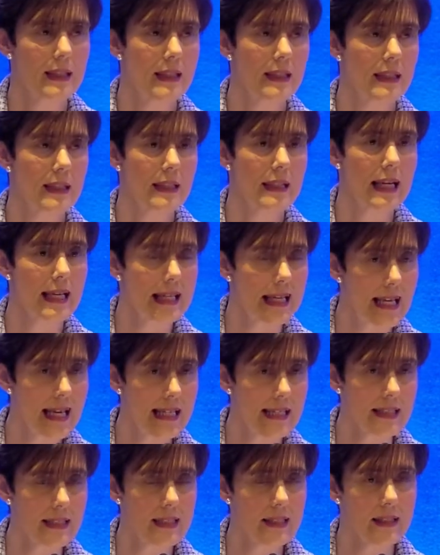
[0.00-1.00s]

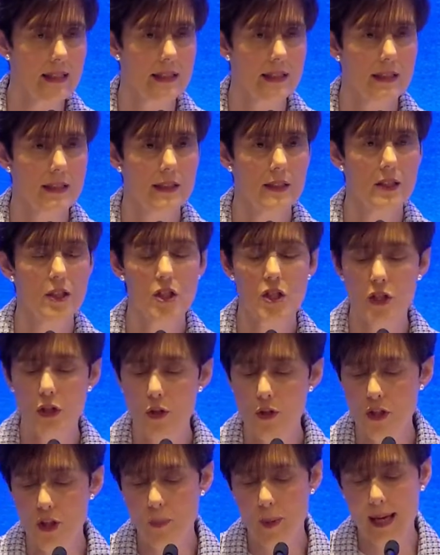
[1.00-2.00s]
Again, due to
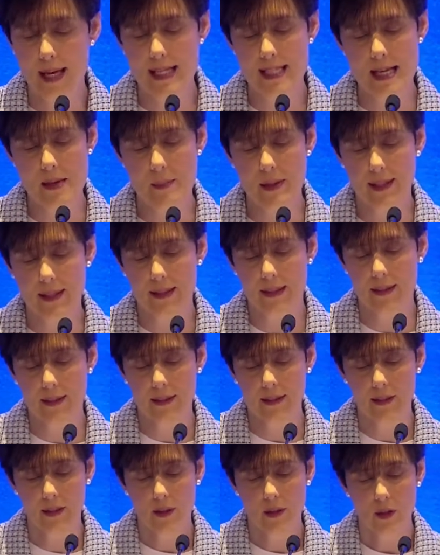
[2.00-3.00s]
the pandemic,
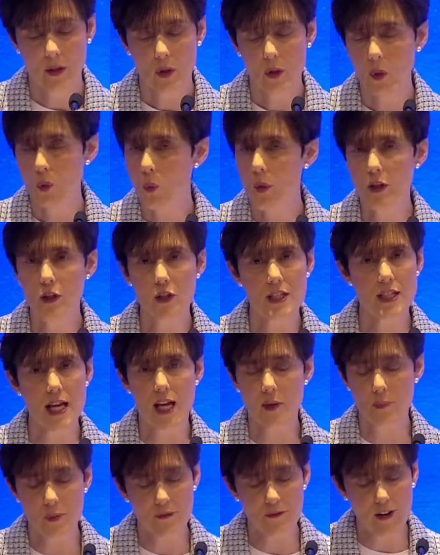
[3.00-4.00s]
we could
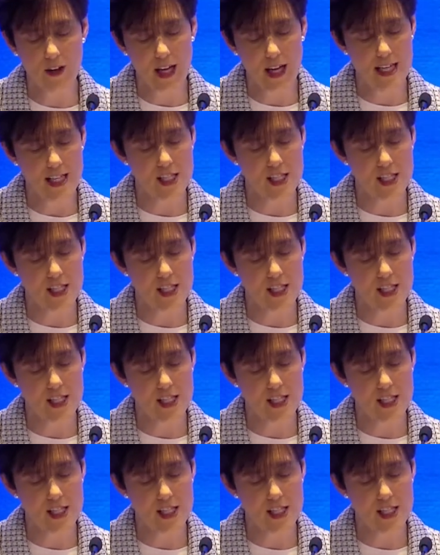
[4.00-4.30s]
not provide the